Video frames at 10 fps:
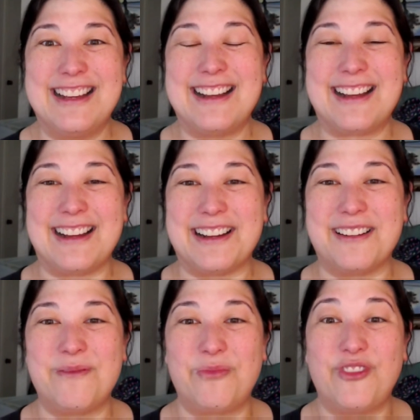
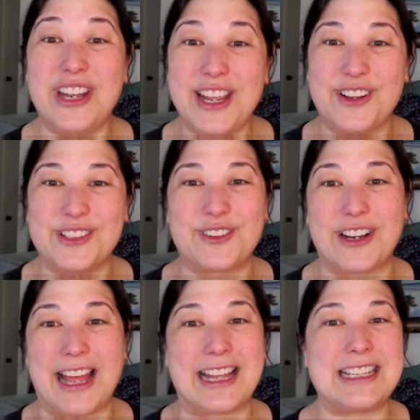um, videos for
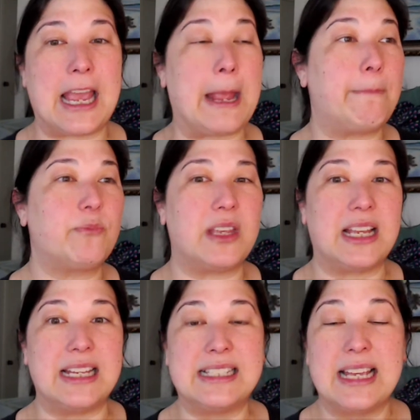that day
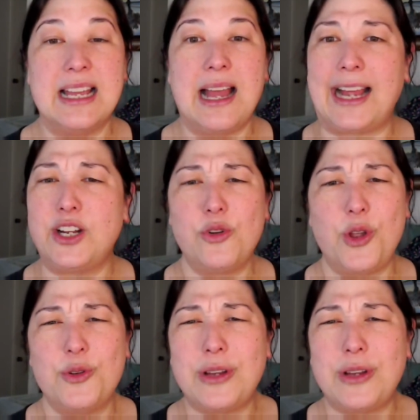because I don't go.